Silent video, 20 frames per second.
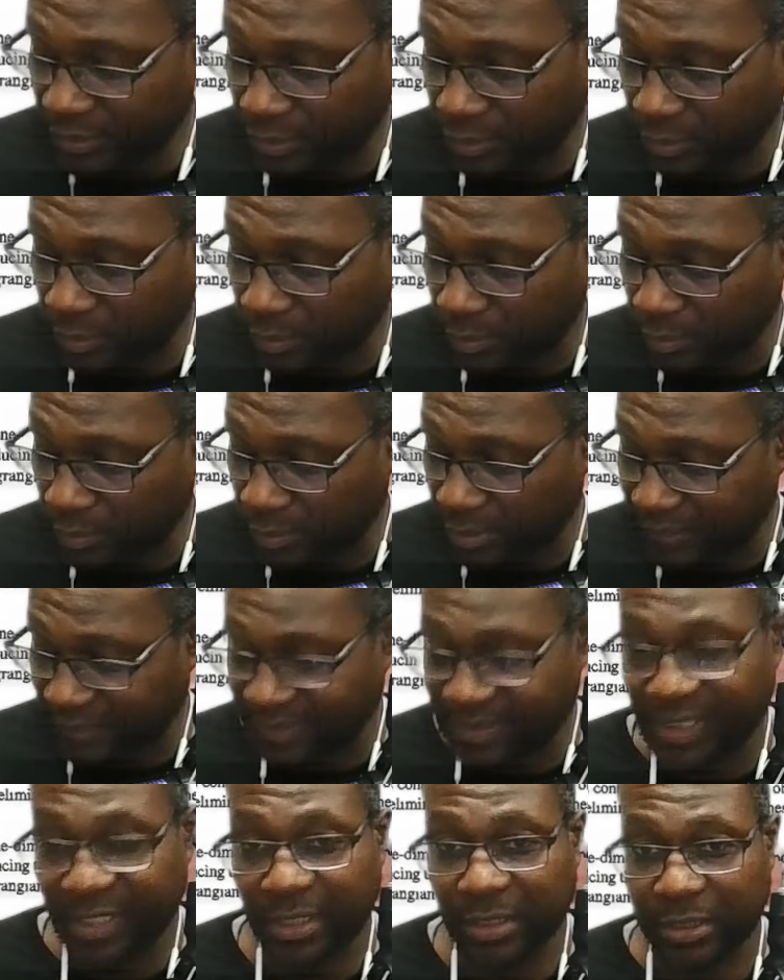So
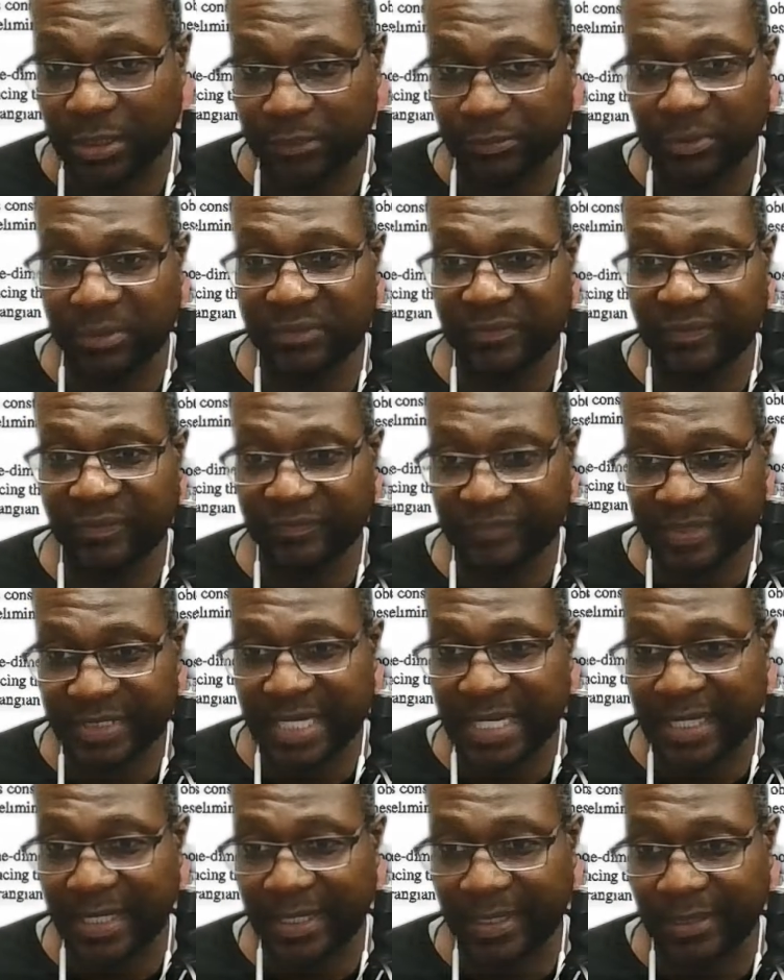if I take a derivative of
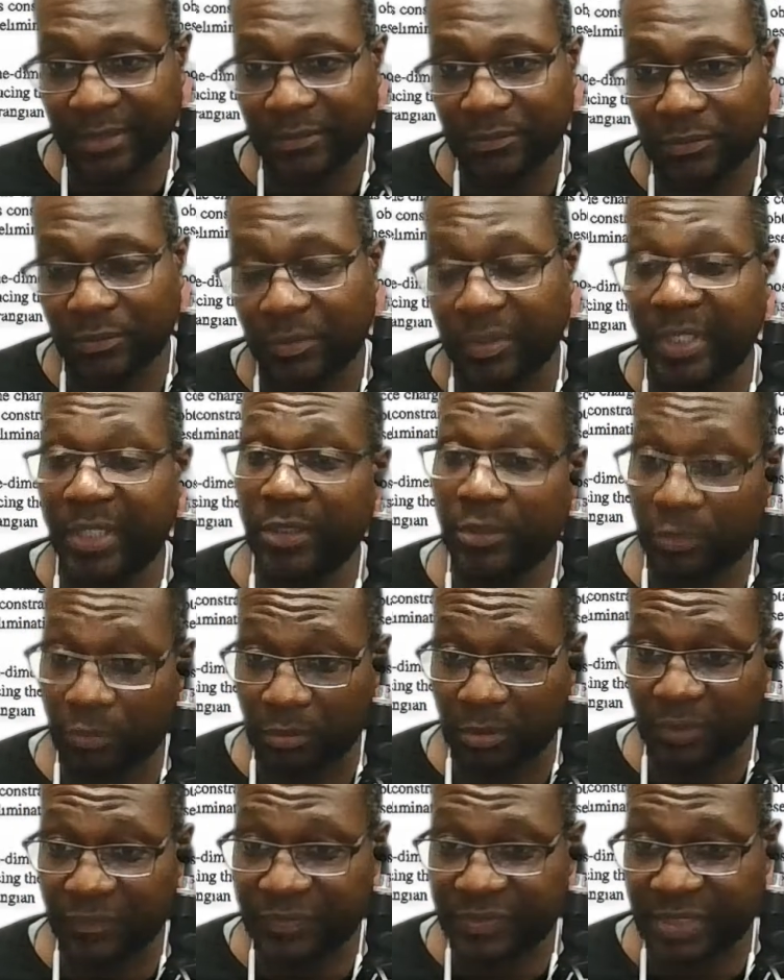sine or
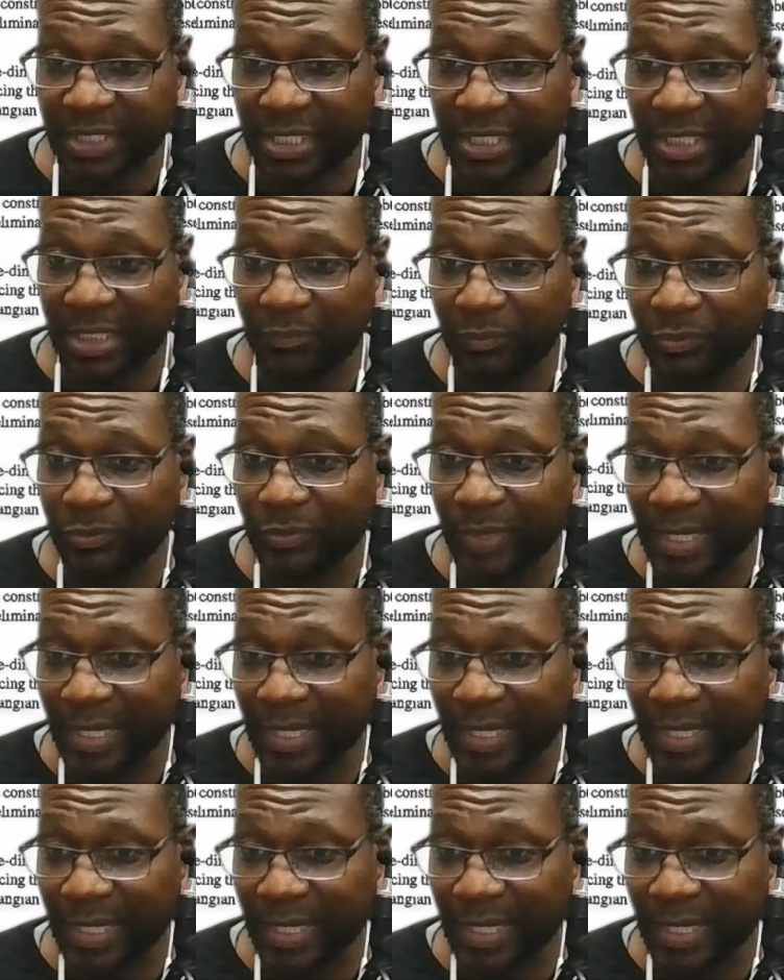integral of sine,